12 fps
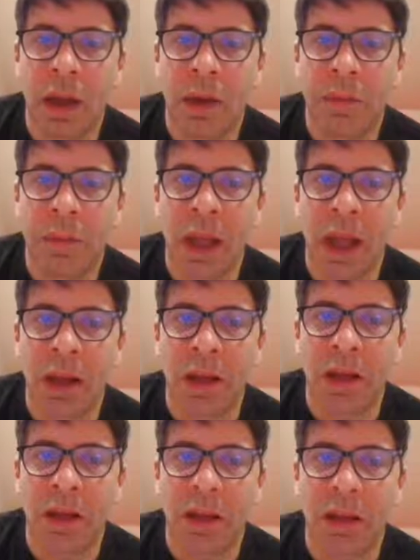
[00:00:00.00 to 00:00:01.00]
black
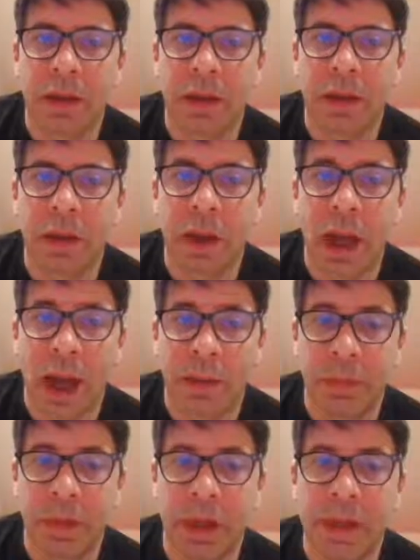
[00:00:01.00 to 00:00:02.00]
can play